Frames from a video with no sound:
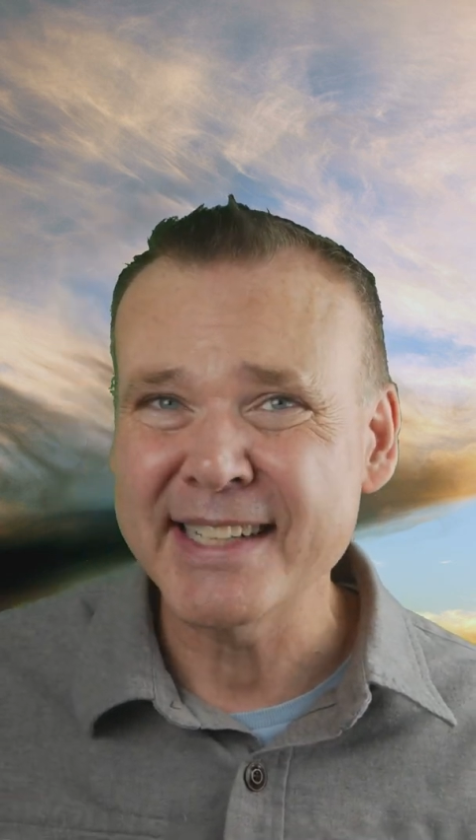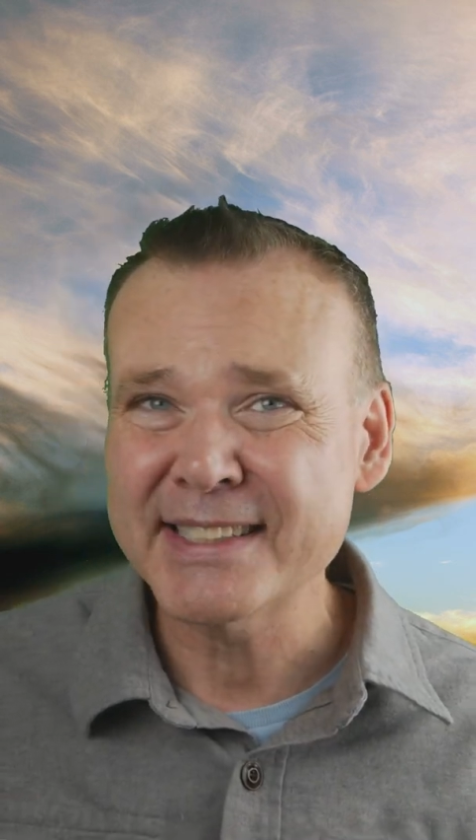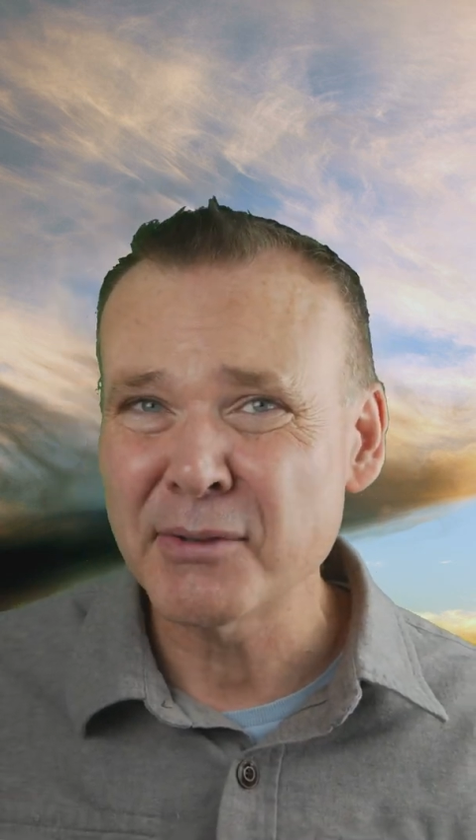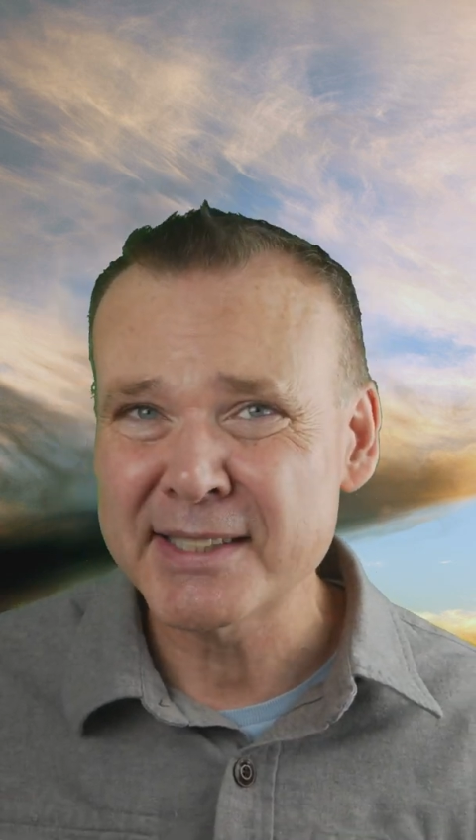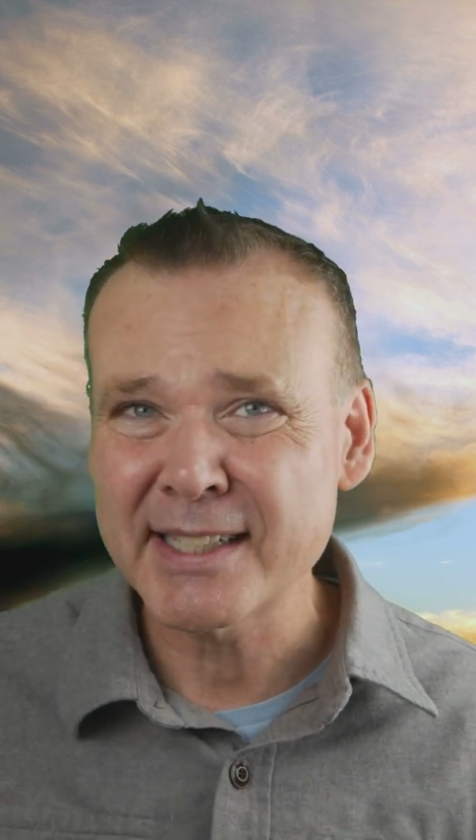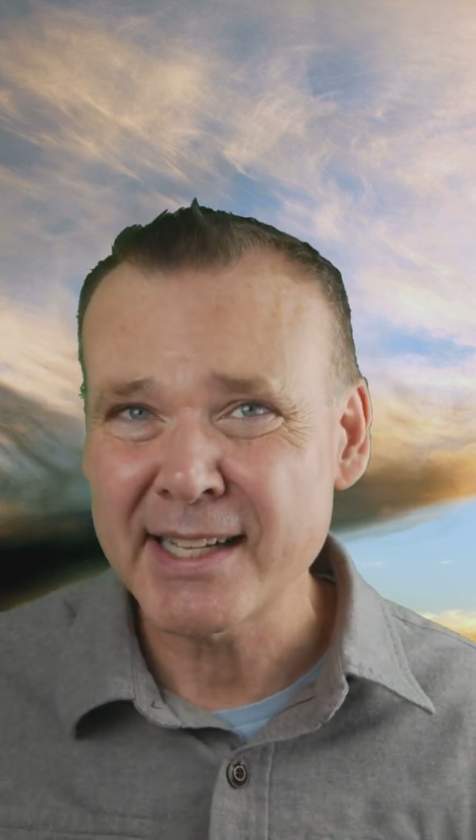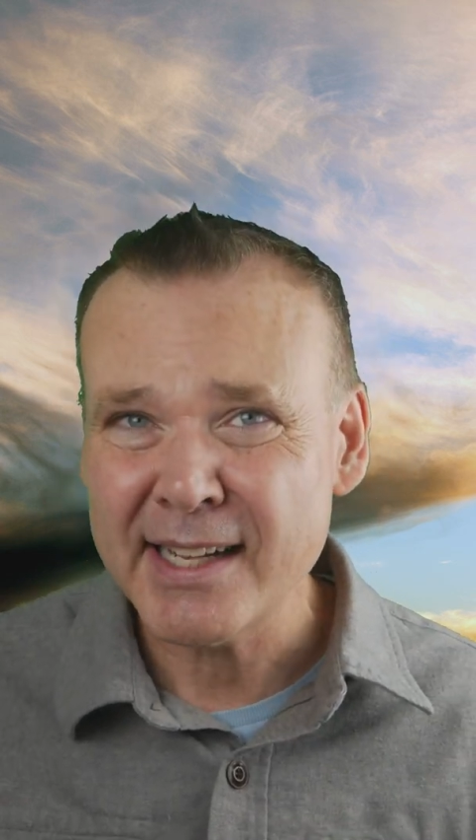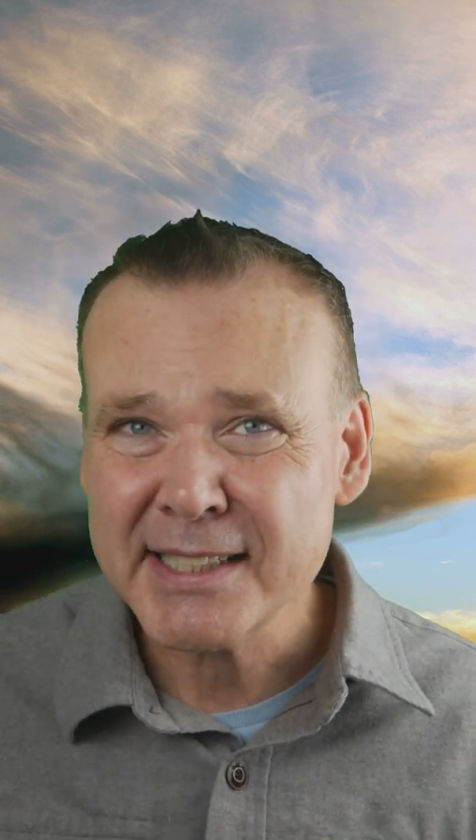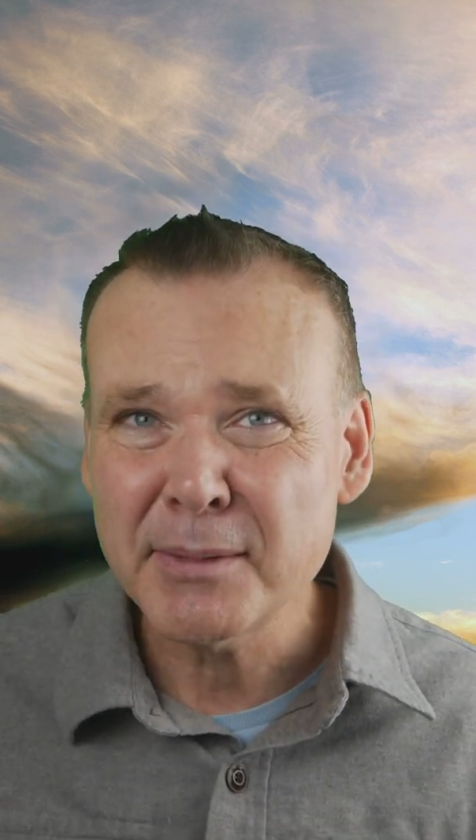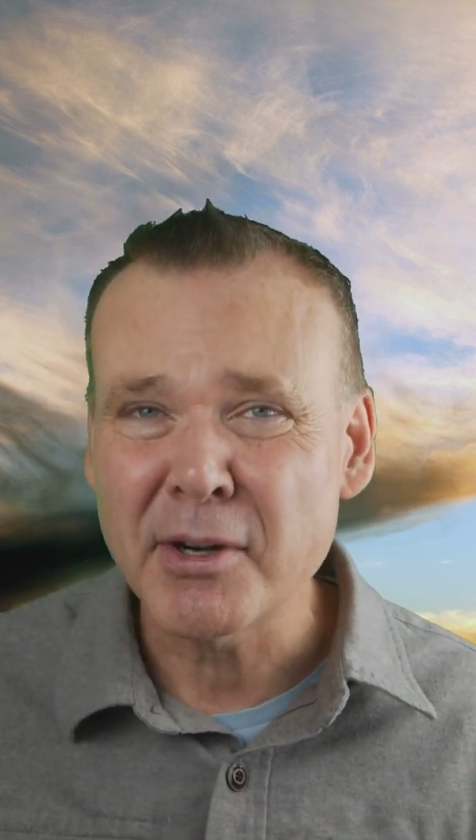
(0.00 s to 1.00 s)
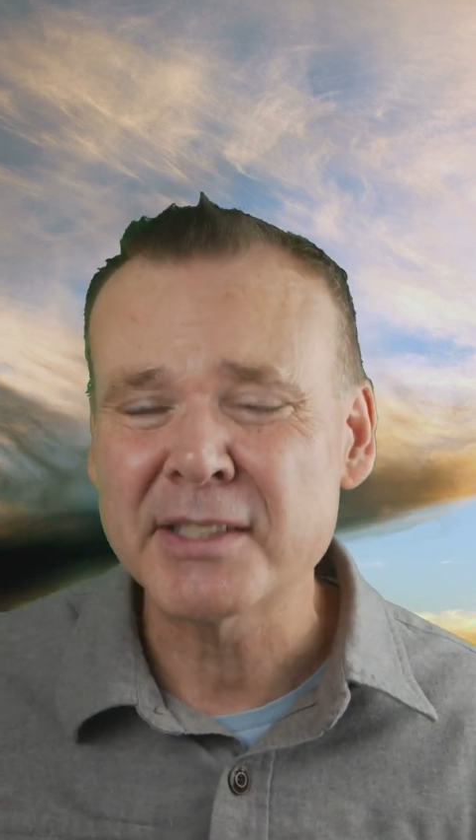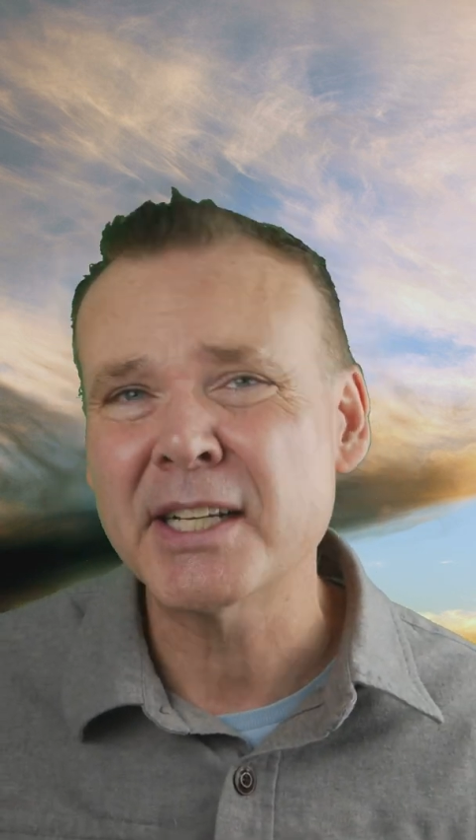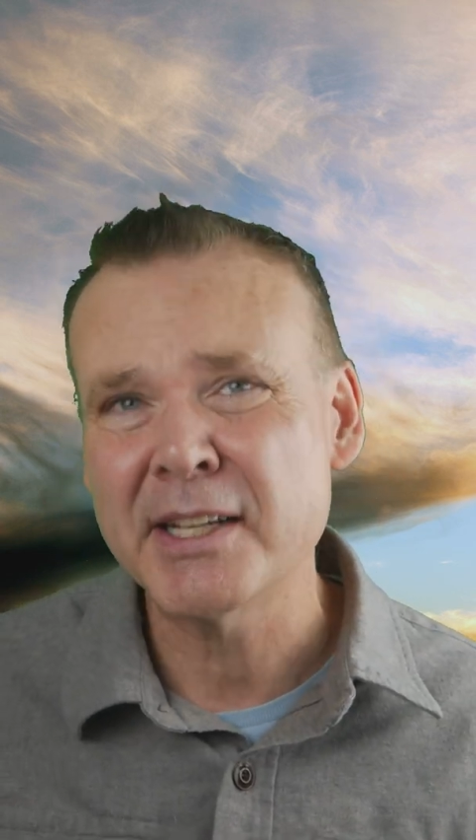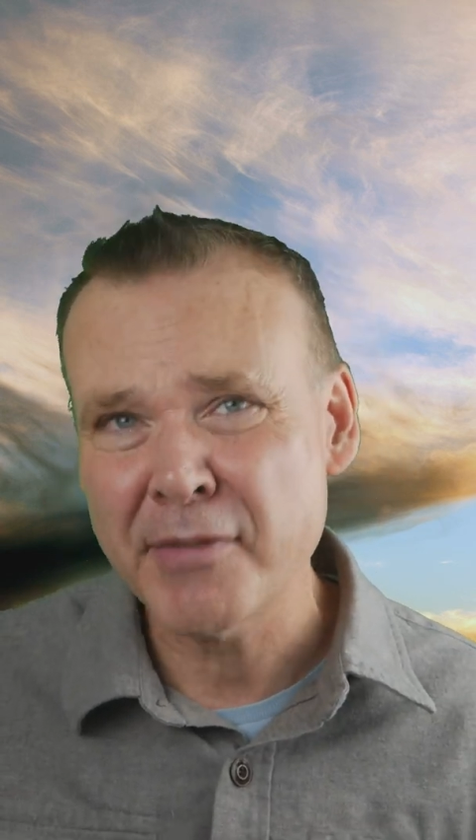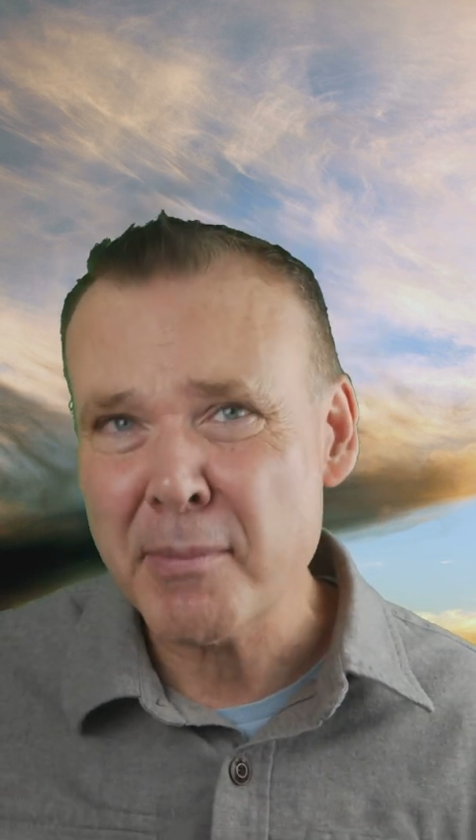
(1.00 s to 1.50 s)
So as a customer, so
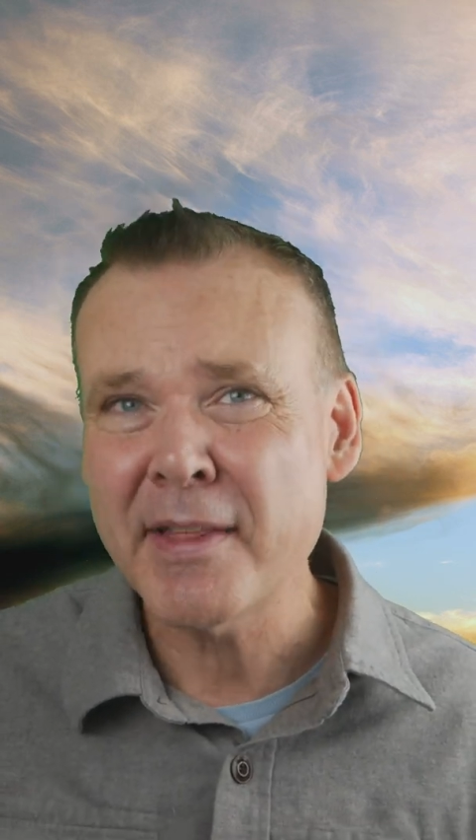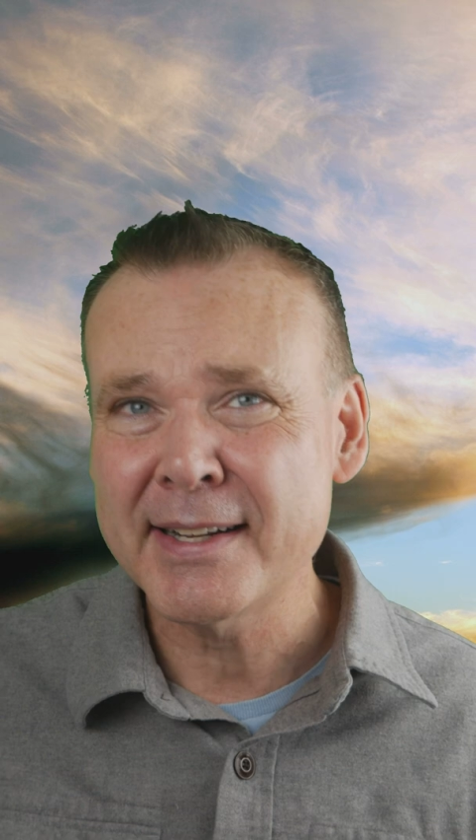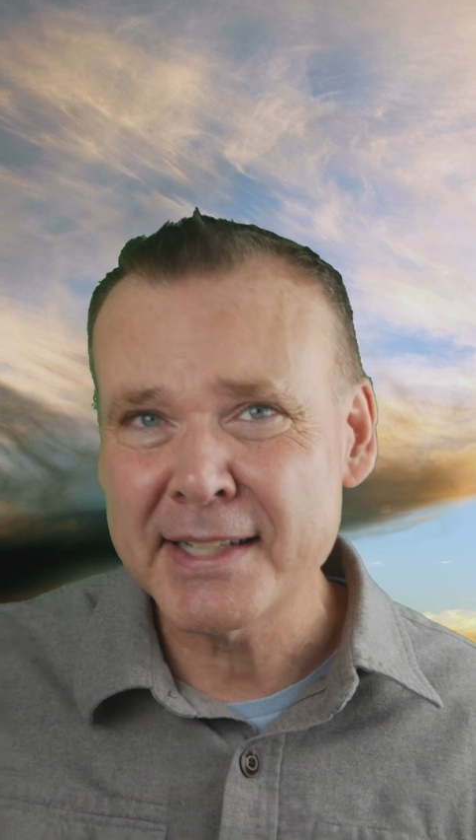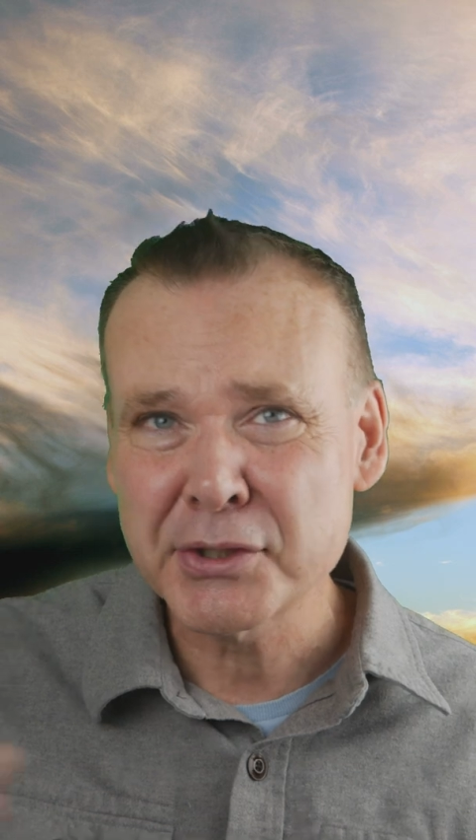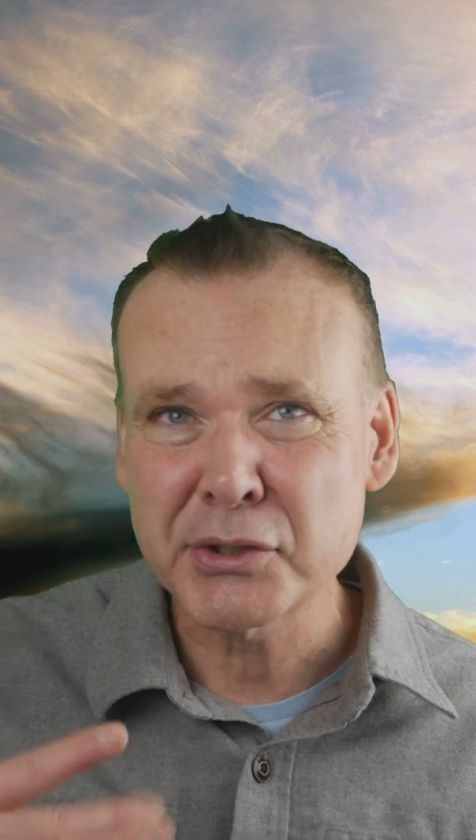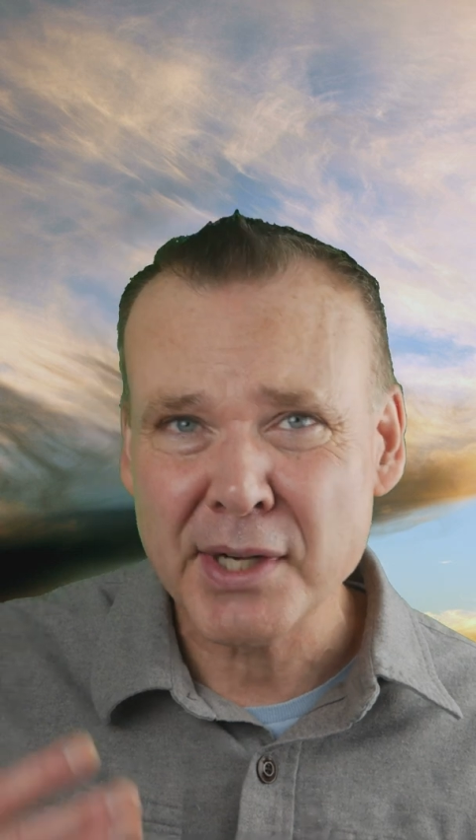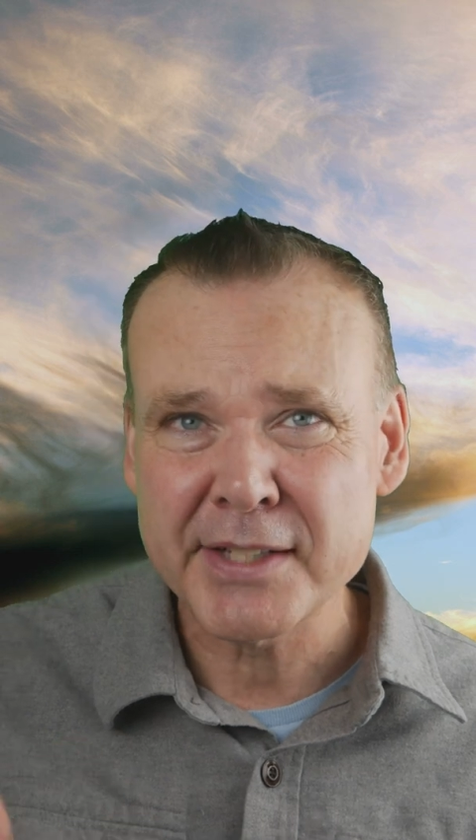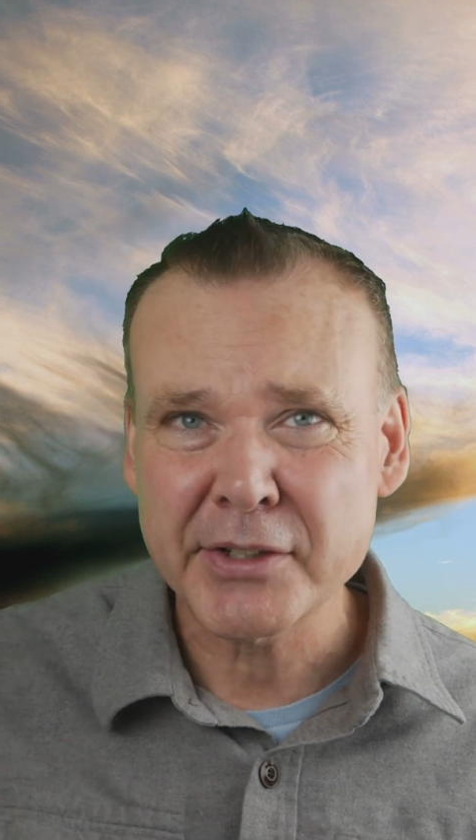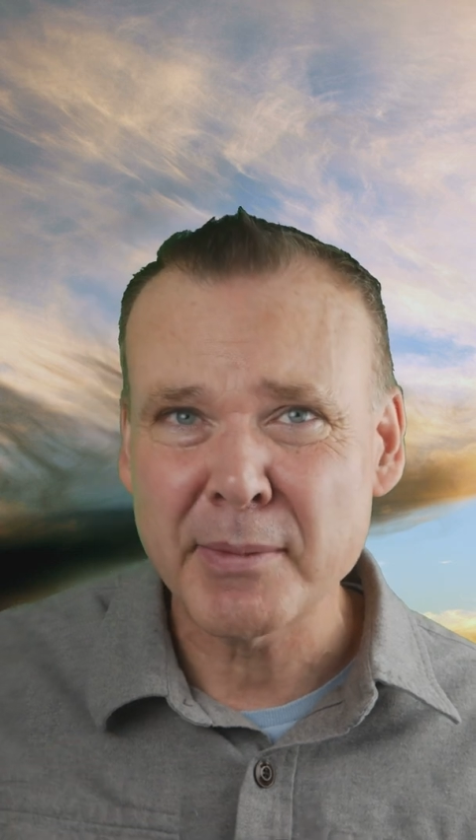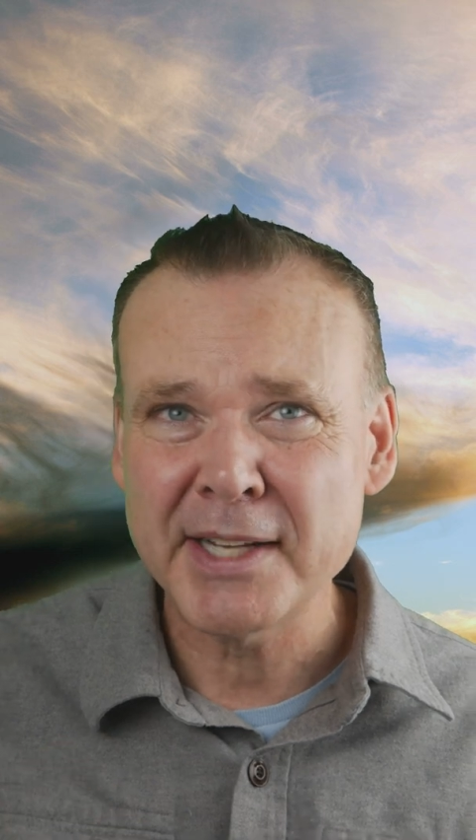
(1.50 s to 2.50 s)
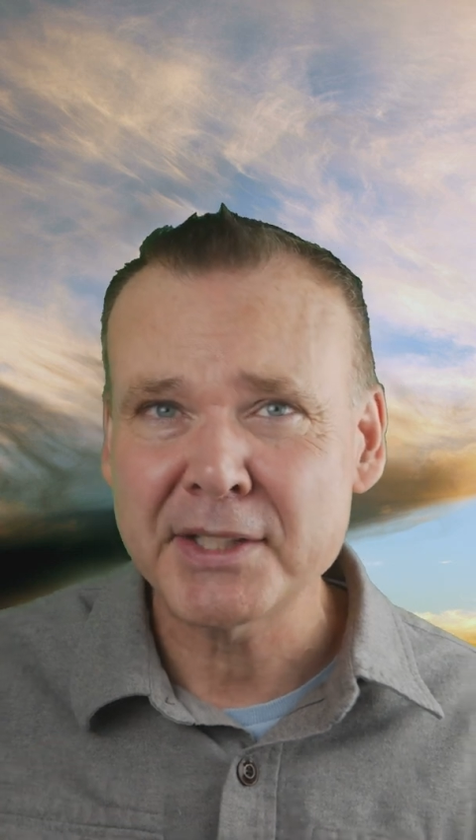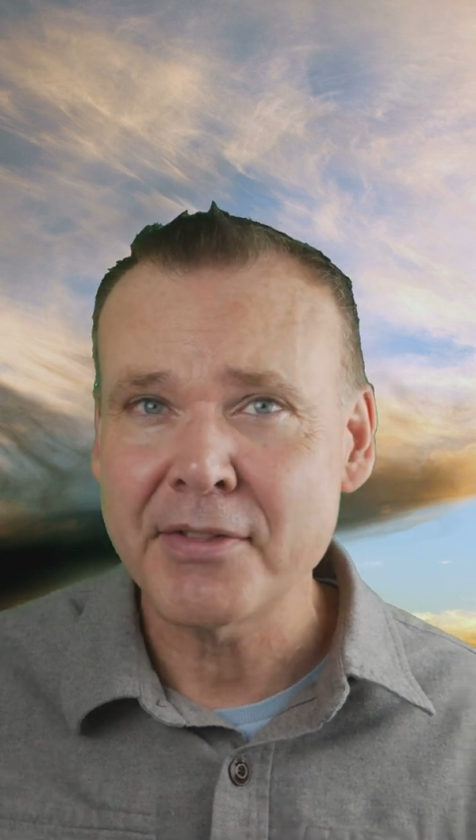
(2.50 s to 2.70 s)
you think about that digital transformation,